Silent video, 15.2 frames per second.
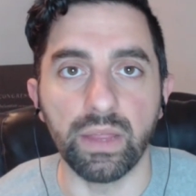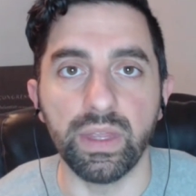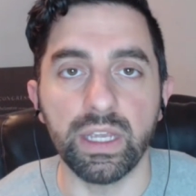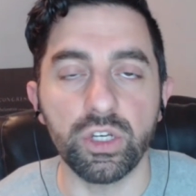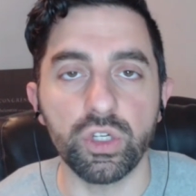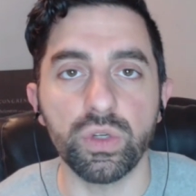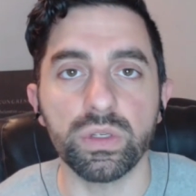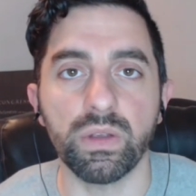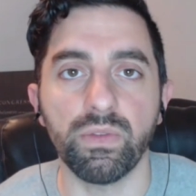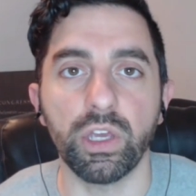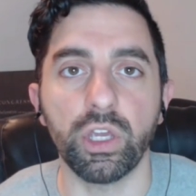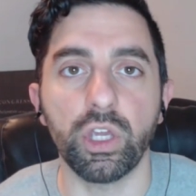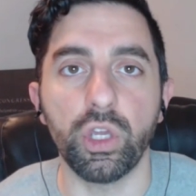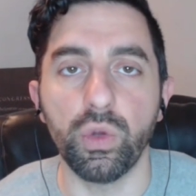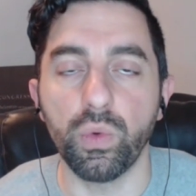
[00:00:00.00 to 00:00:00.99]
And the issues of
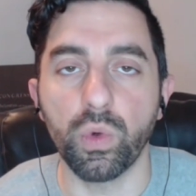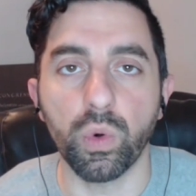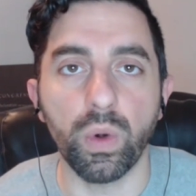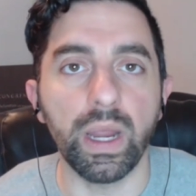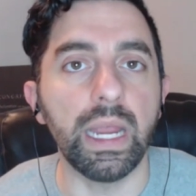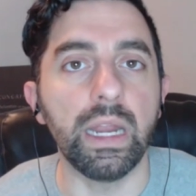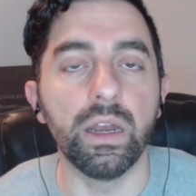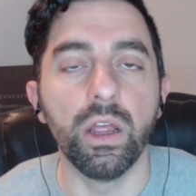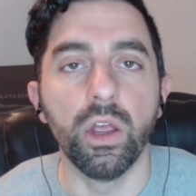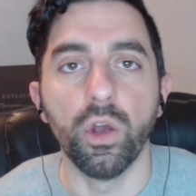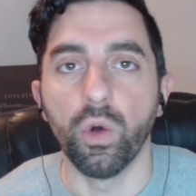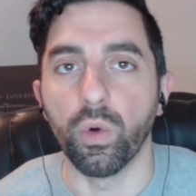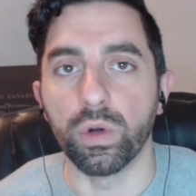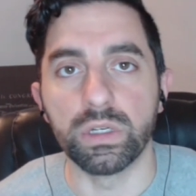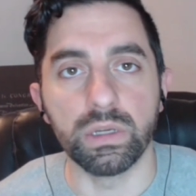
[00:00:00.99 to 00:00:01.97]
like Ukraine
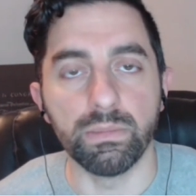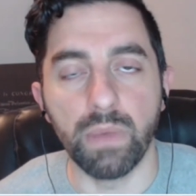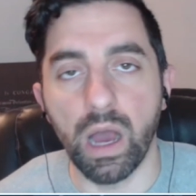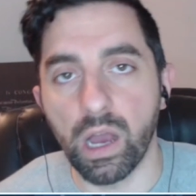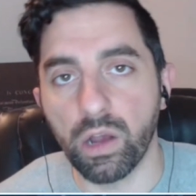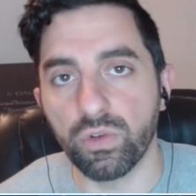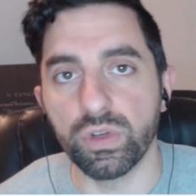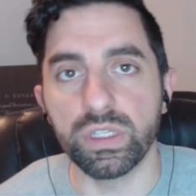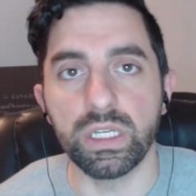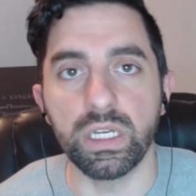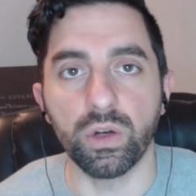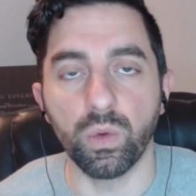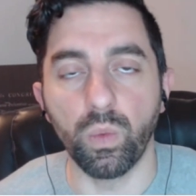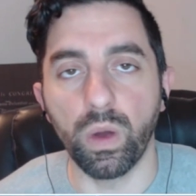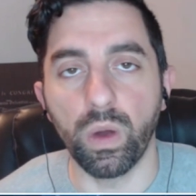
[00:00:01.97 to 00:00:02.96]
or
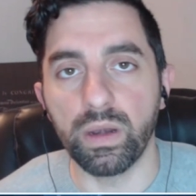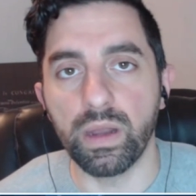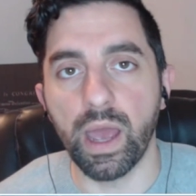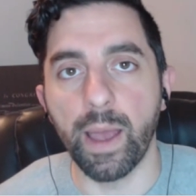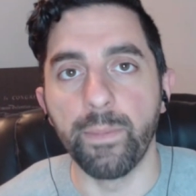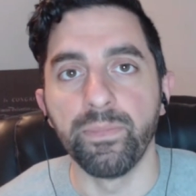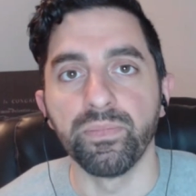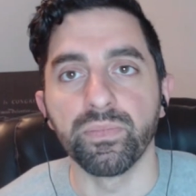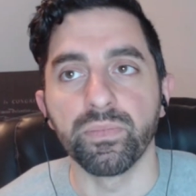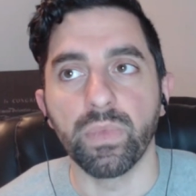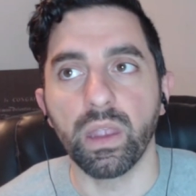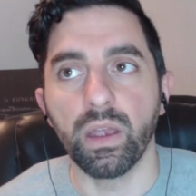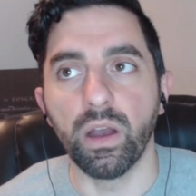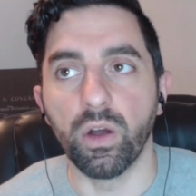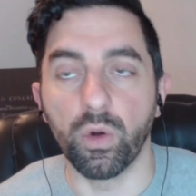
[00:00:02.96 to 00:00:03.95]
democracy or whatnot,
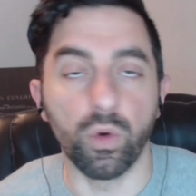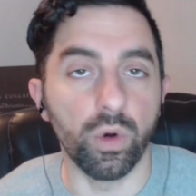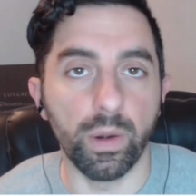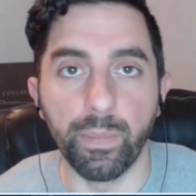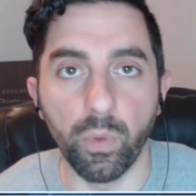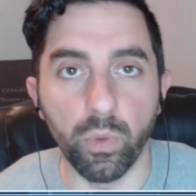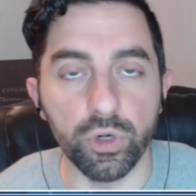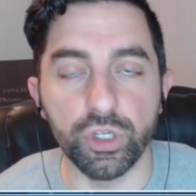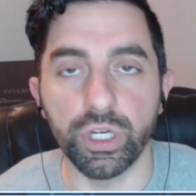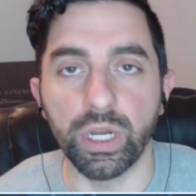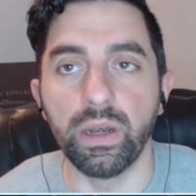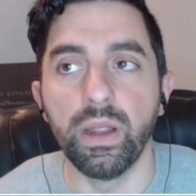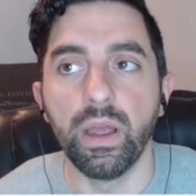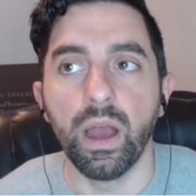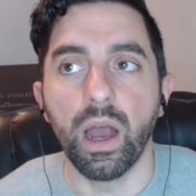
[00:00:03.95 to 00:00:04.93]
or
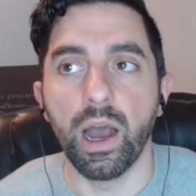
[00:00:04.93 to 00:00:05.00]
abortion,